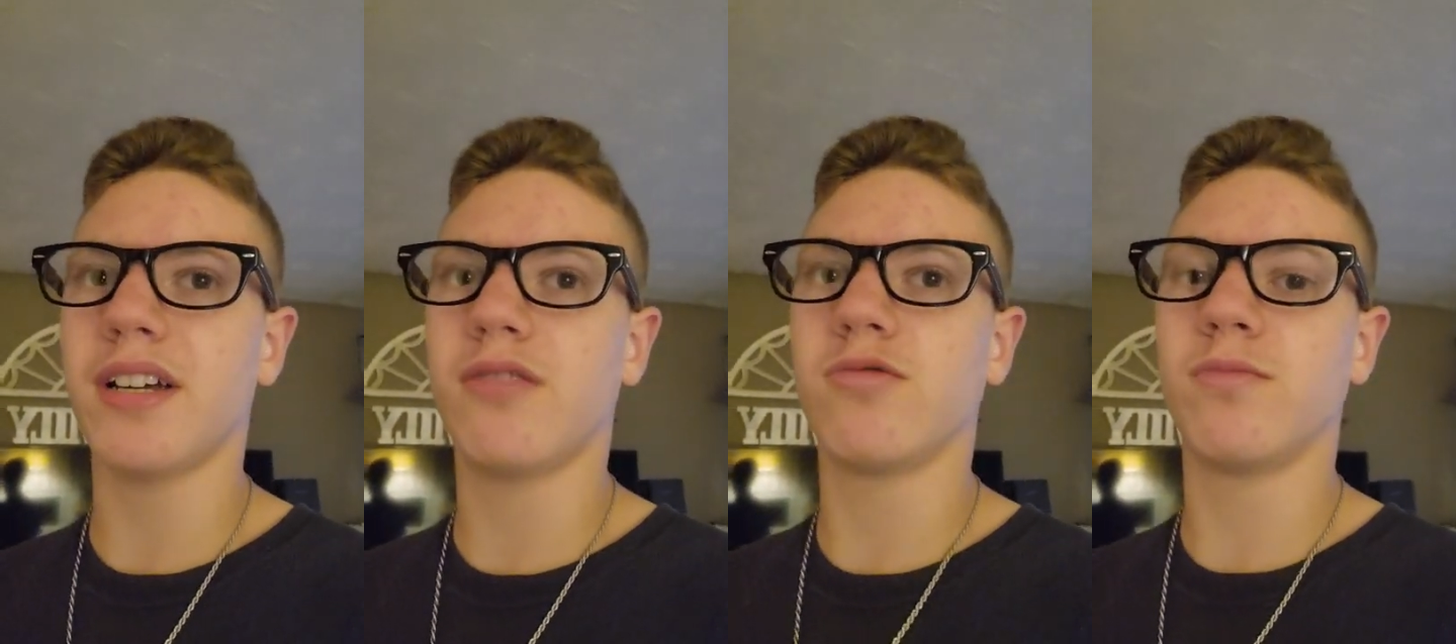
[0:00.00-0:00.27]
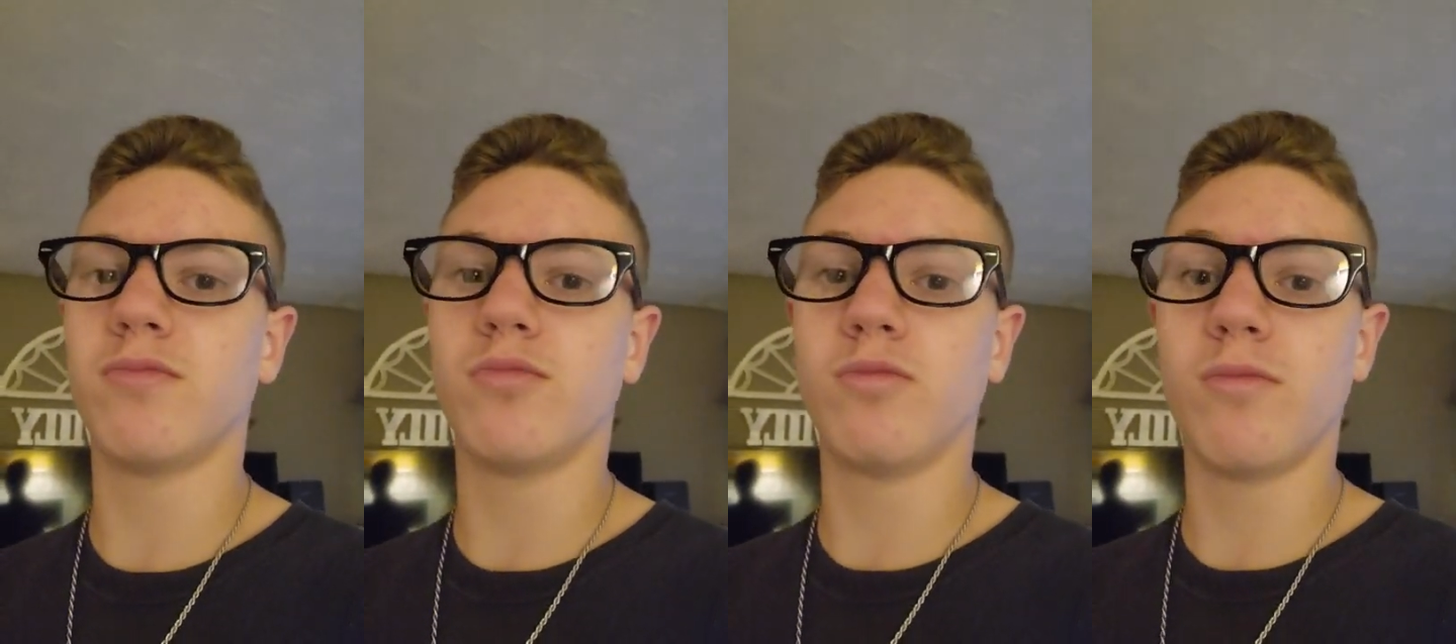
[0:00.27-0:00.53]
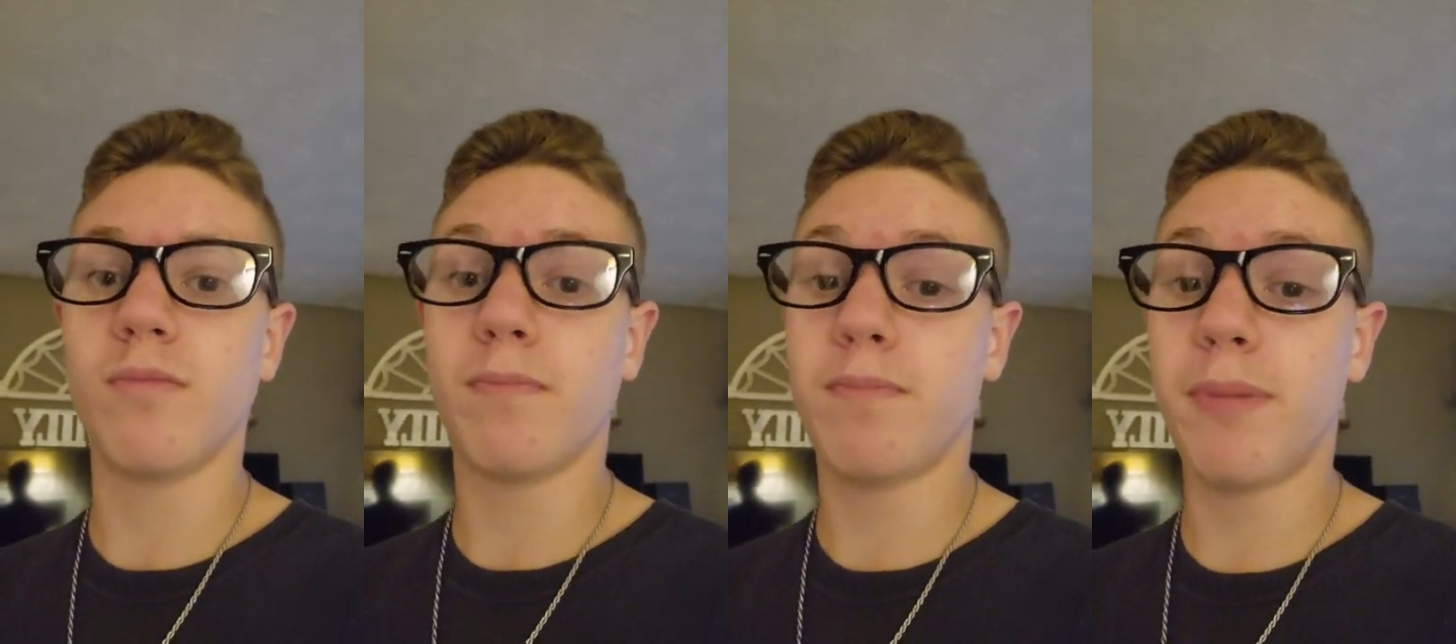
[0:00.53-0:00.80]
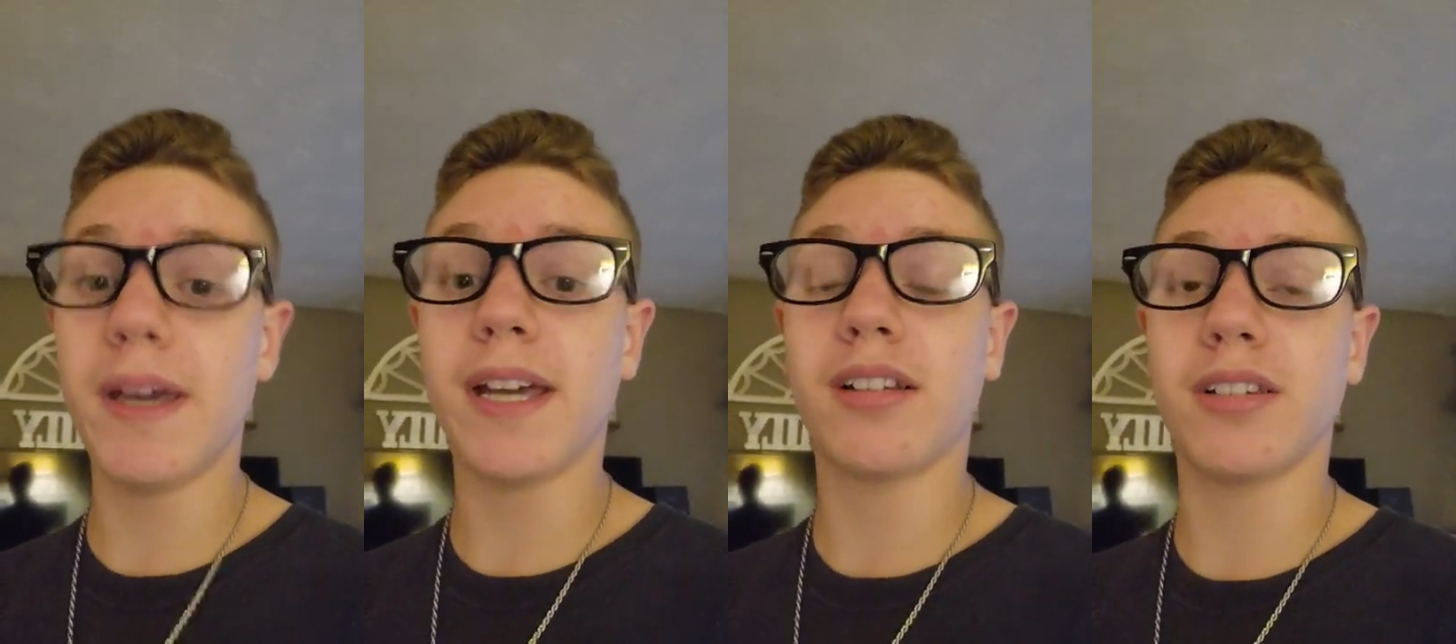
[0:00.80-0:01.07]
He
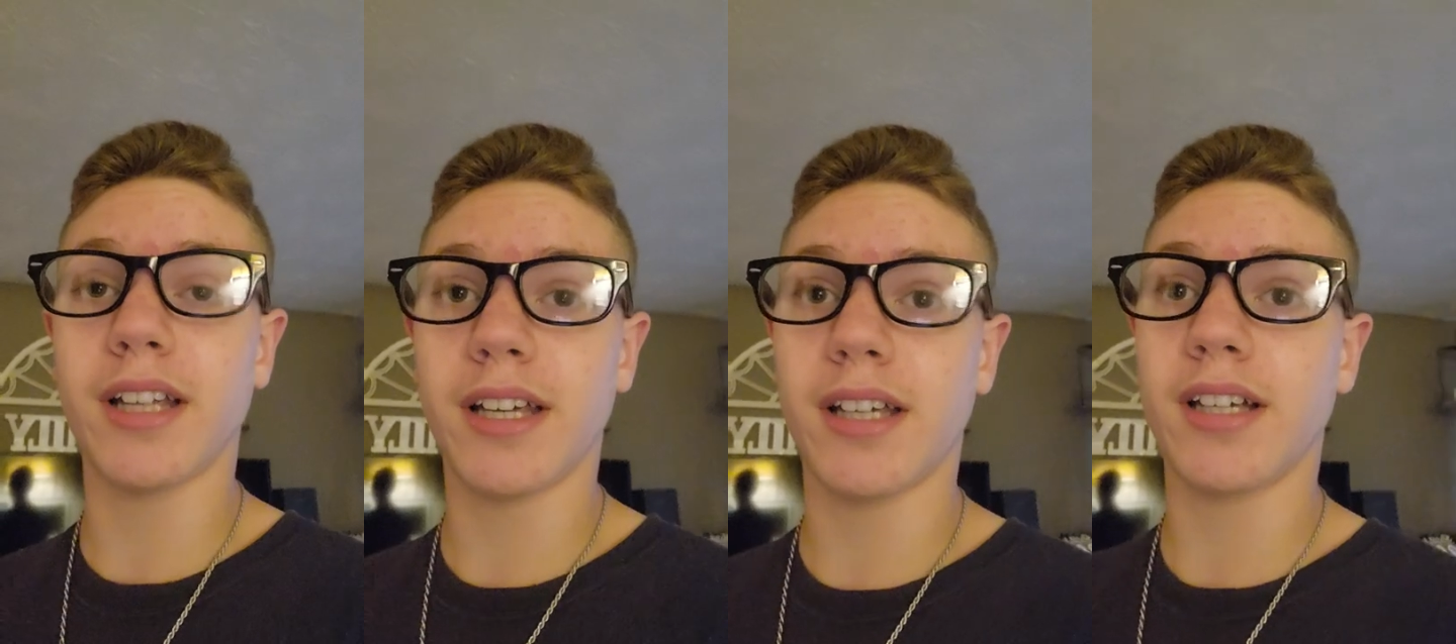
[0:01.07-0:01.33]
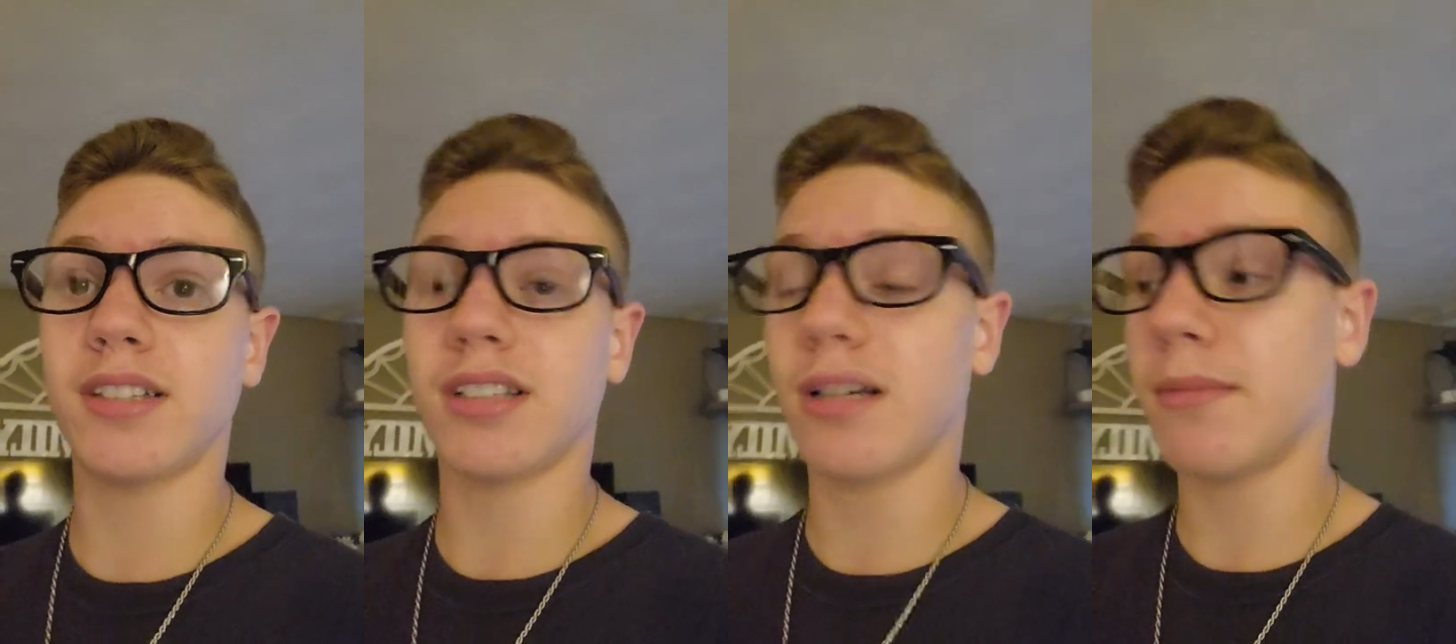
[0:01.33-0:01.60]
had big legs.